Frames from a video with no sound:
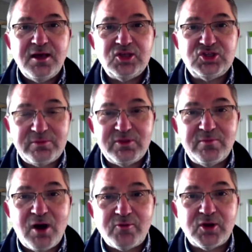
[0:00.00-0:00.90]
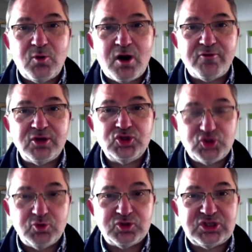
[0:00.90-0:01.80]
Some of them are requiring
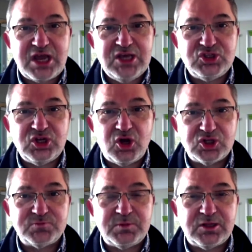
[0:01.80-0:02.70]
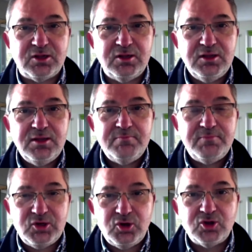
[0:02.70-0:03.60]
short stays in hospital,
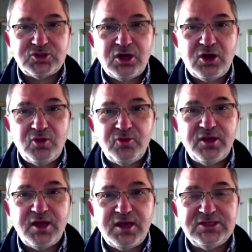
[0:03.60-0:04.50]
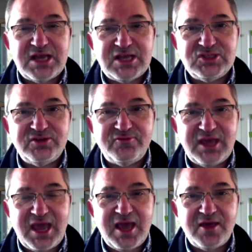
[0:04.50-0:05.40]
but not on intensive
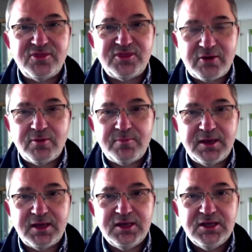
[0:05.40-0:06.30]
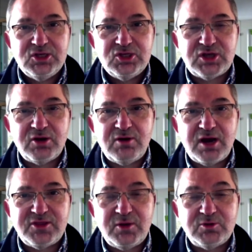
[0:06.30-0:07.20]
care therapy. So
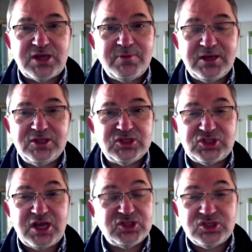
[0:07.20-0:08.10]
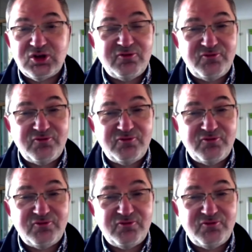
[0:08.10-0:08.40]
I think what's happening in the States is